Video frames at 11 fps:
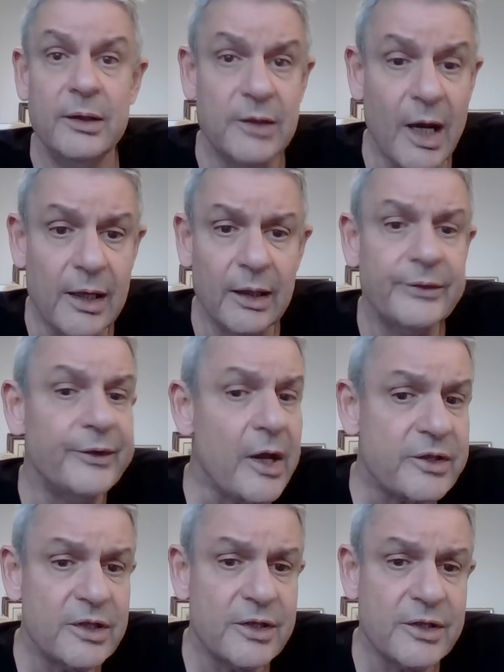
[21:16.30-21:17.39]
titled
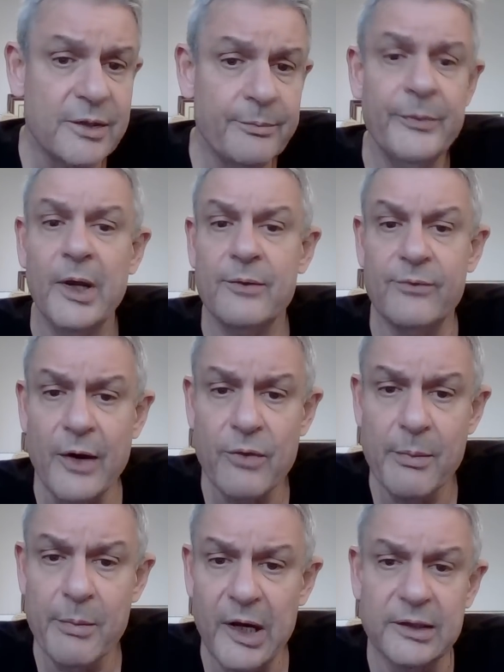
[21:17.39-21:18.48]
Narcissism,
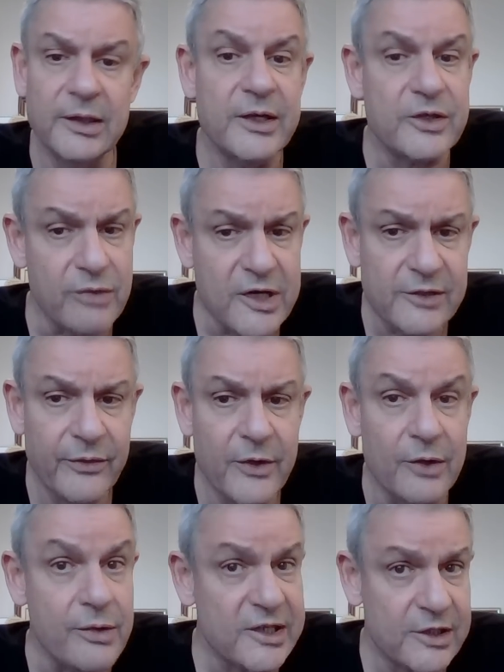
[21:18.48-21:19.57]
Vulnerability as
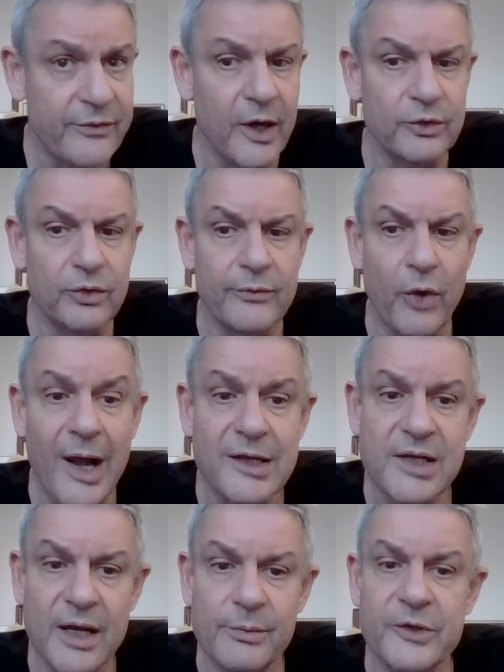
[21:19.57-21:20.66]
Risk Factor for
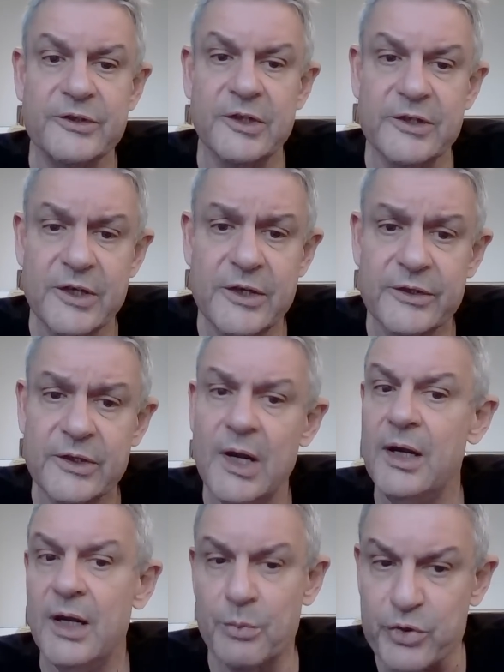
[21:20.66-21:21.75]
Alzheimer's Disease,
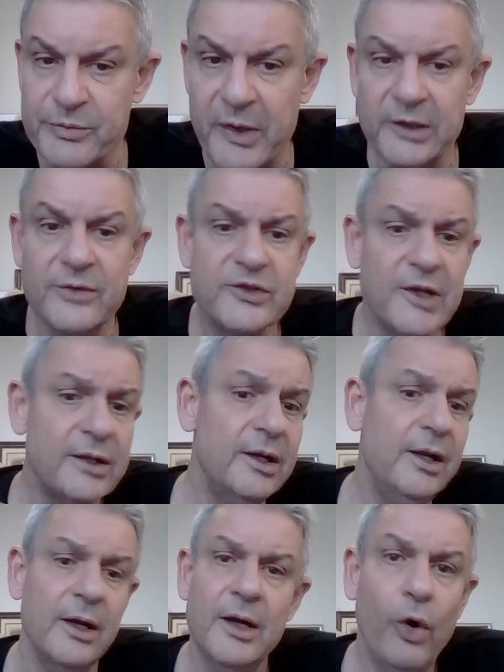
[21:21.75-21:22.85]
a Prospective
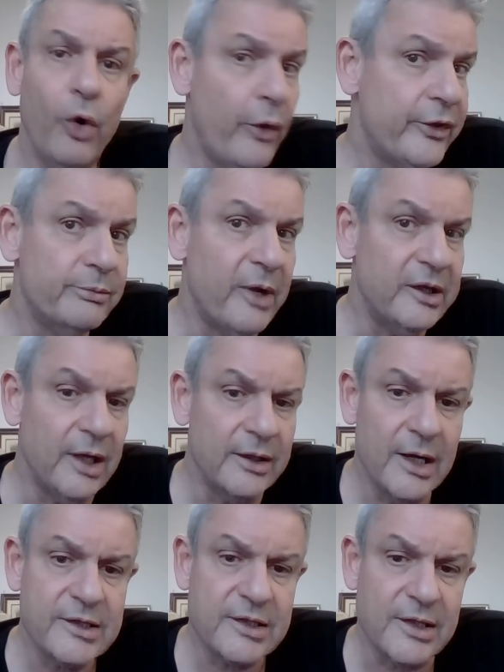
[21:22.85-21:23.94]
Study, authored by
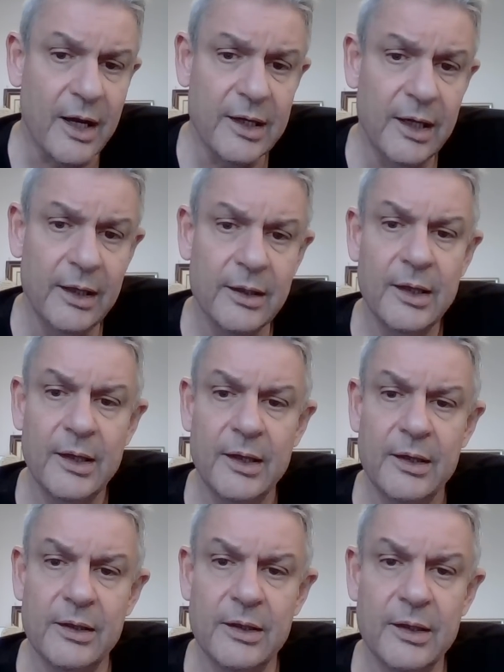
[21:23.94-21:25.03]
Daniel Serrani
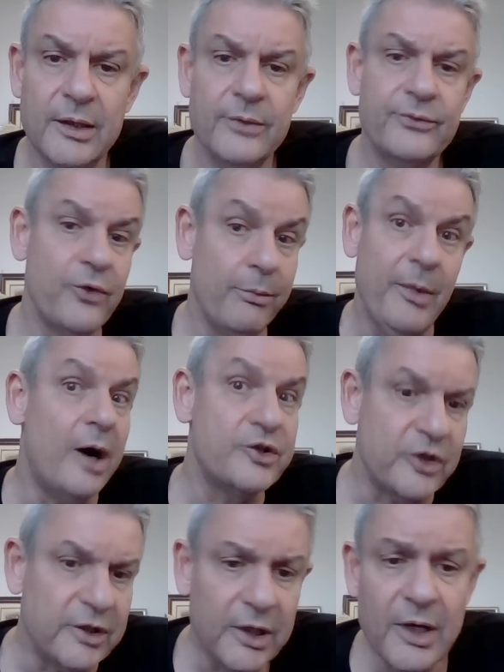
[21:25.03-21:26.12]
from
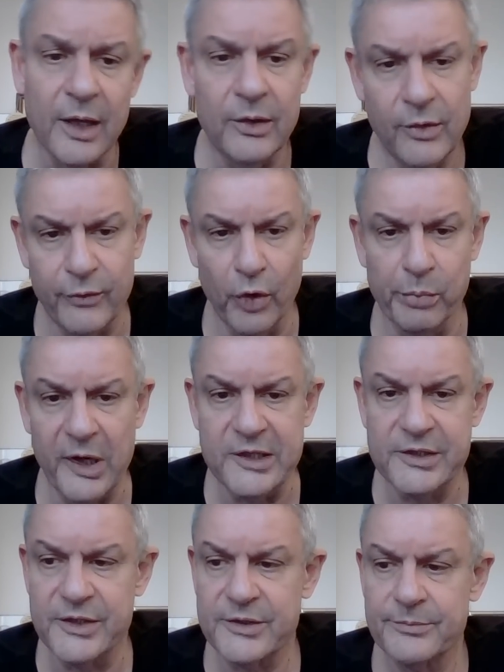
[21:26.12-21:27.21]
Argentina, of all
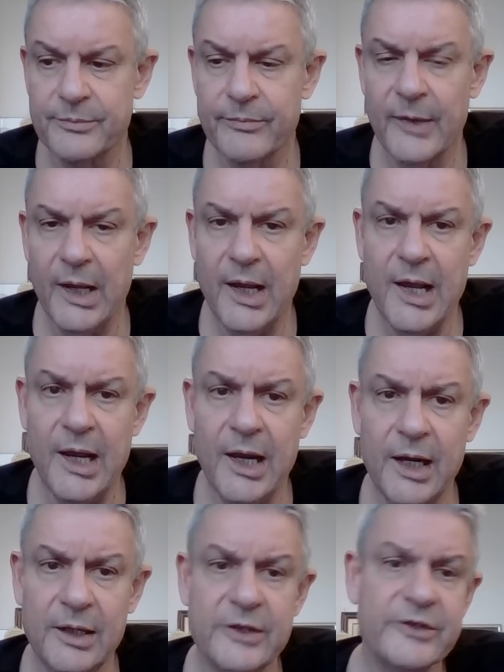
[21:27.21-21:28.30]
places.
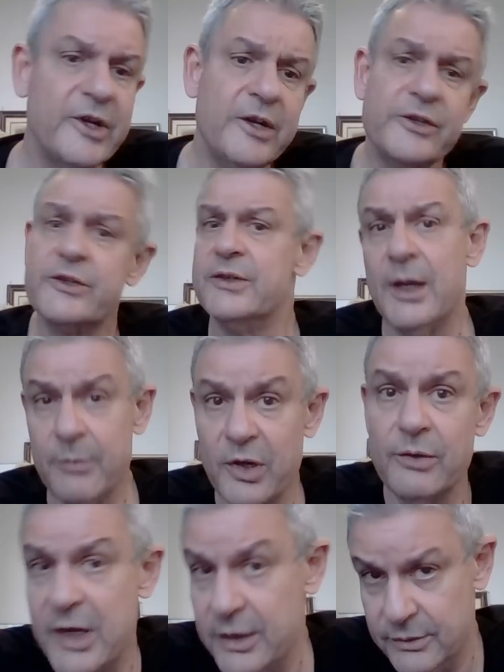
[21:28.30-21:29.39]
And he says, and I'm going to